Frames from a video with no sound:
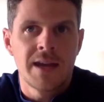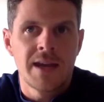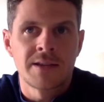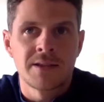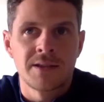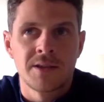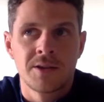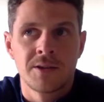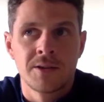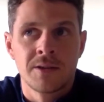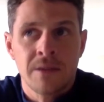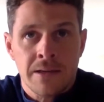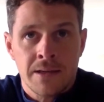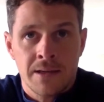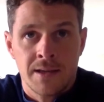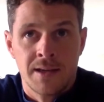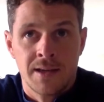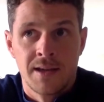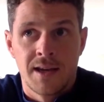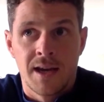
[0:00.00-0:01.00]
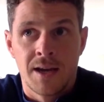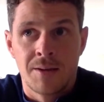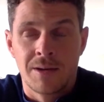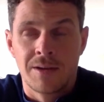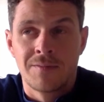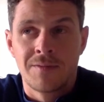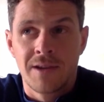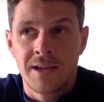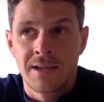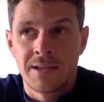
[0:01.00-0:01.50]
so I
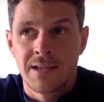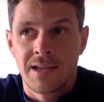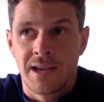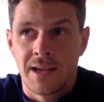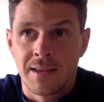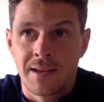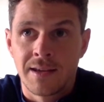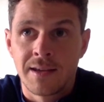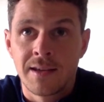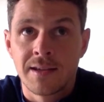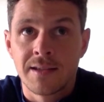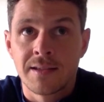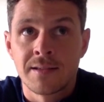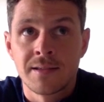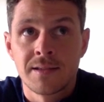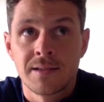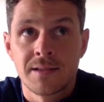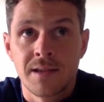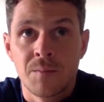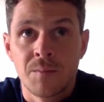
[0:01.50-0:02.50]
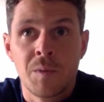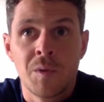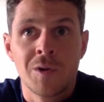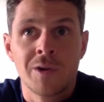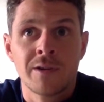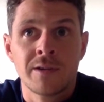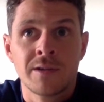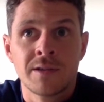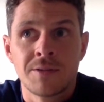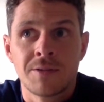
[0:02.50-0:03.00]
mean, firstly, I think it's
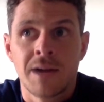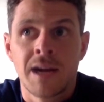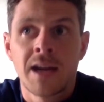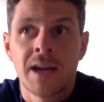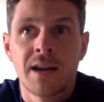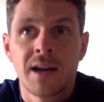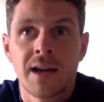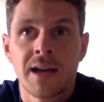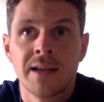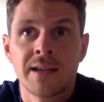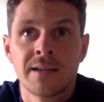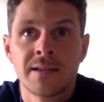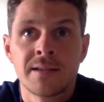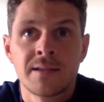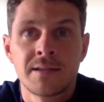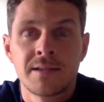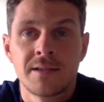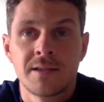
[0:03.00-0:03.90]
important to recognize,